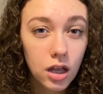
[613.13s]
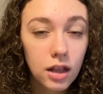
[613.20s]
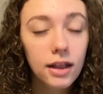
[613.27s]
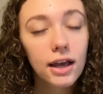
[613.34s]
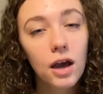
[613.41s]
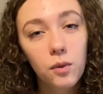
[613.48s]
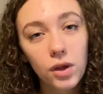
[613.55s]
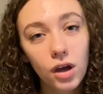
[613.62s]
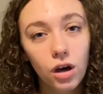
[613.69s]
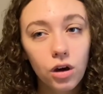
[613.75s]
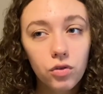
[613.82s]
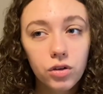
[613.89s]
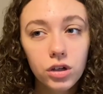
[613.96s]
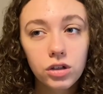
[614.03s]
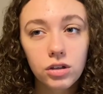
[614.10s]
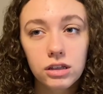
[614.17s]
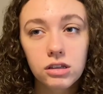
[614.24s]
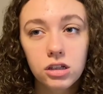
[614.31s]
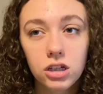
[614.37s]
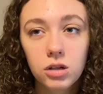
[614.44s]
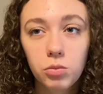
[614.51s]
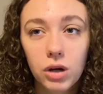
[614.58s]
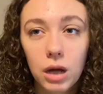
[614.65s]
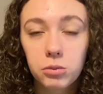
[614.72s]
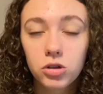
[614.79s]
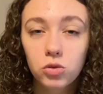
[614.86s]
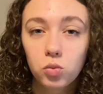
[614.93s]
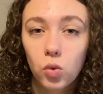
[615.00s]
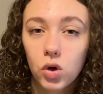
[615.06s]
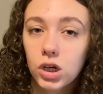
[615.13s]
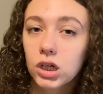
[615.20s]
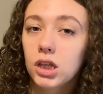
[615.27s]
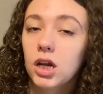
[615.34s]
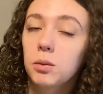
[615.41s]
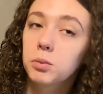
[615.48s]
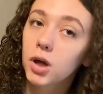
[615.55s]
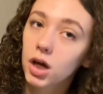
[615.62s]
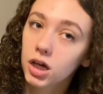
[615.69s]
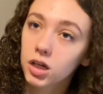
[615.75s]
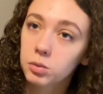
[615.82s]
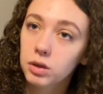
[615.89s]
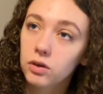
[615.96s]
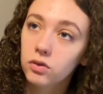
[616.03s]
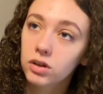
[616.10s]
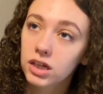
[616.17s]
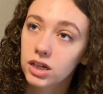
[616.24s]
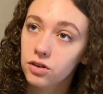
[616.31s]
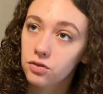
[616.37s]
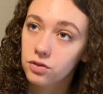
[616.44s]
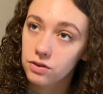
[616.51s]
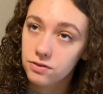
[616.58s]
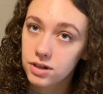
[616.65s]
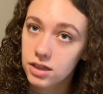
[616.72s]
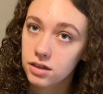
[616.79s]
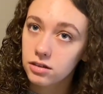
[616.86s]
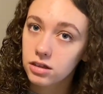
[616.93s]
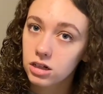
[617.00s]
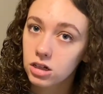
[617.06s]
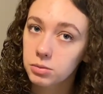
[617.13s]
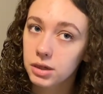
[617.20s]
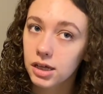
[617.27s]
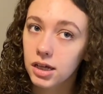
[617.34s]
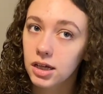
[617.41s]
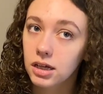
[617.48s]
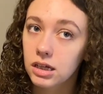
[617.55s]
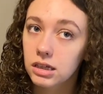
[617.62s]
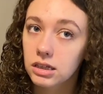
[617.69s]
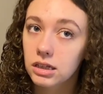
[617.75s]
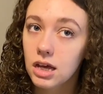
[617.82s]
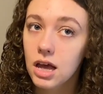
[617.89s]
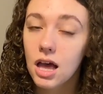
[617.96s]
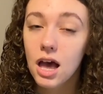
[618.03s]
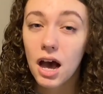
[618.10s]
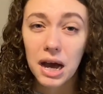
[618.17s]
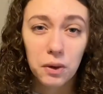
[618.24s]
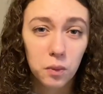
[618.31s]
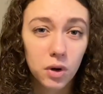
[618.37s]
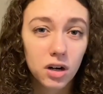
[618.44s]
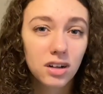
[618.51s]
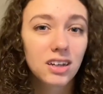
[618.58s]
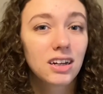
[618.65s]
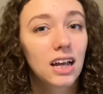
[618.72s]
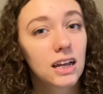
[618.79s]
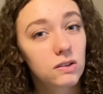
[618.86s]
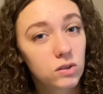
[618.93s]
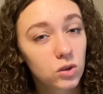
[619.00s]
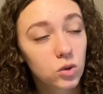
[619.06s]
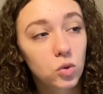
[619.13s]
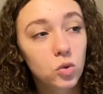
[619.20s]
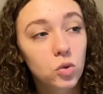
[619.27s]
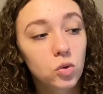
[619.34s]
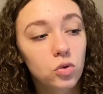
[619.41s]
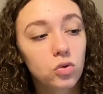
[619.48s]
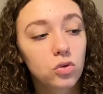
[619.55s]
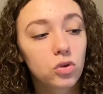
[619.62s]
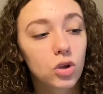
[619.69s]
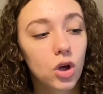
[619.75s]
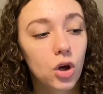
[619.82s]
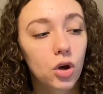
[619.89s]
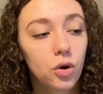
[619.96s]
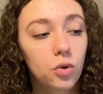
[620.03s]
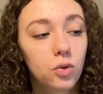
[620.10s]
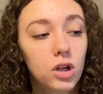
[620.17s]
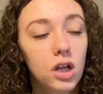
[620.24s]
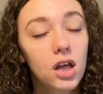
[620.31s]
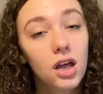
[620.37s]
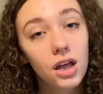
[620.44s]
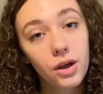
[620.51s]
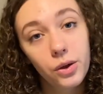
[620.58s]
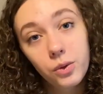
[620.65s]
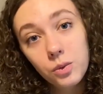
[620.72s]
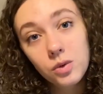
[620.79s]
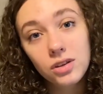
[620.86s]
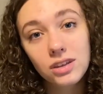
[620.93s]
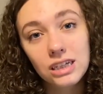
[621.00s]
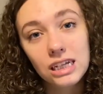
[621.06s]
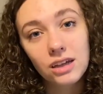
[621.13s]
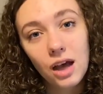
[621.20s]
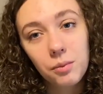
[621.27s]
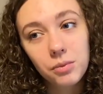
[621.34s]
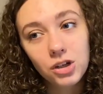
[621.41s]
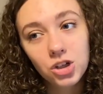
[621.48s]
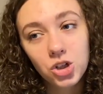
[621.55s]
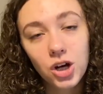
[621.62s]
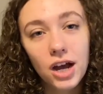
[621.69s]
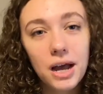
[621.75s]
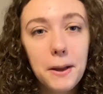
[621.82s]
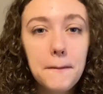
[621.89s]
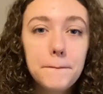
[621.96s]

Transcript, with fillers: Like I went over, so that's good, but I'm just worried that I'm not going to be able to hit 50 this year because I work and I have school, so we'll see. I'm going to try.